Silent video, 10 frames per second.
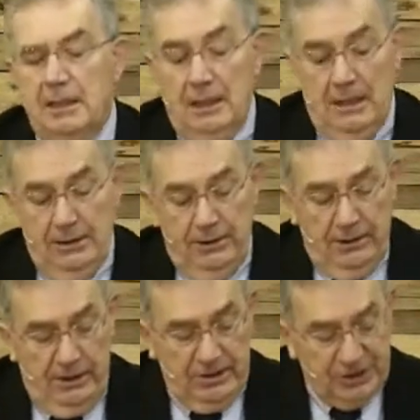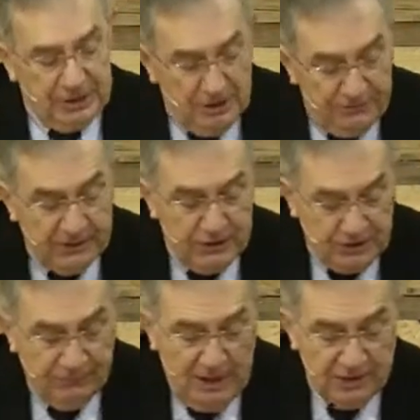And the significance
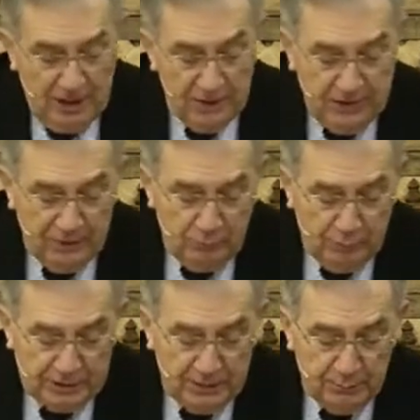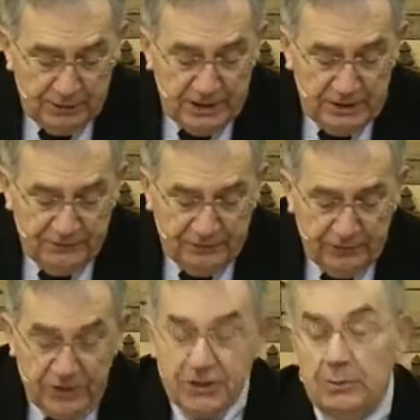of that, I think, will become clear for
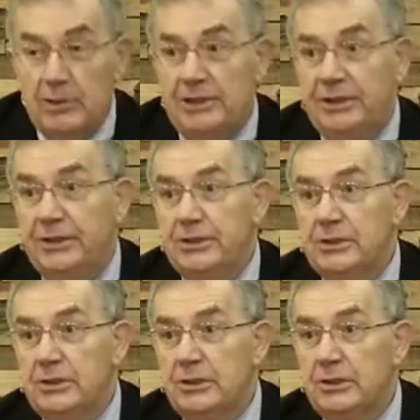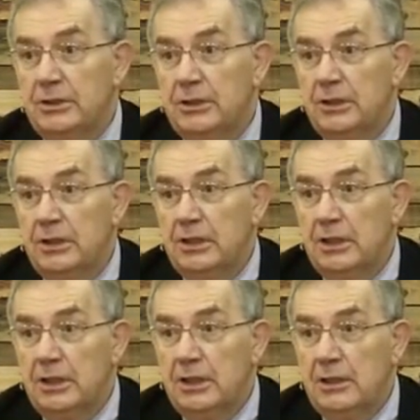us in a minute.
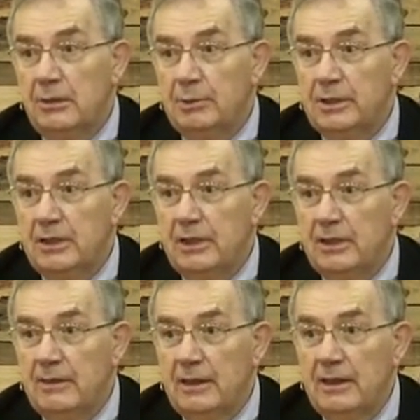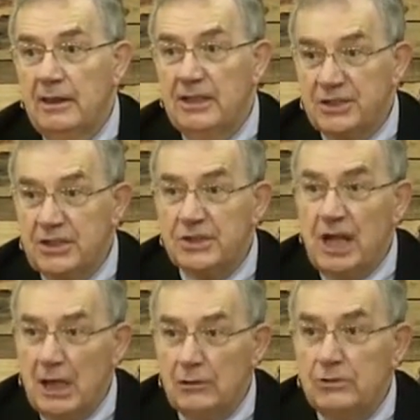But this is
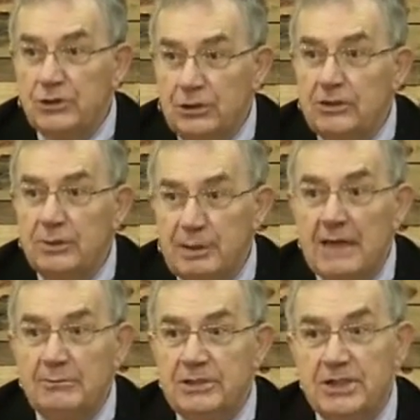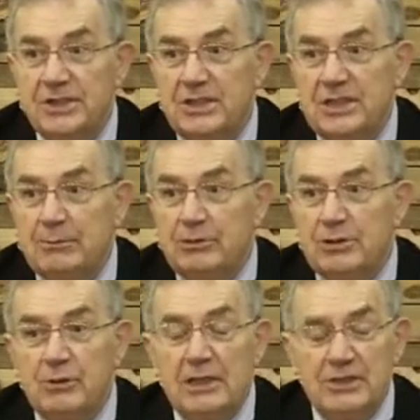how John the Baptist is able
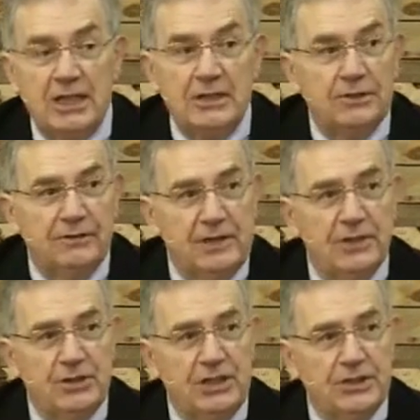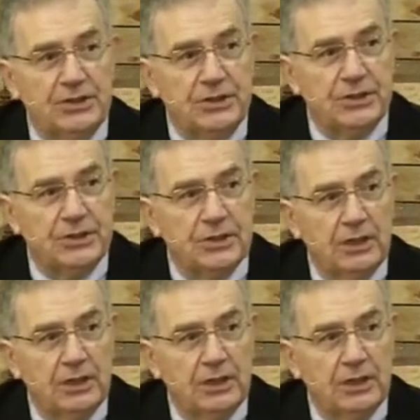to identify Jesus.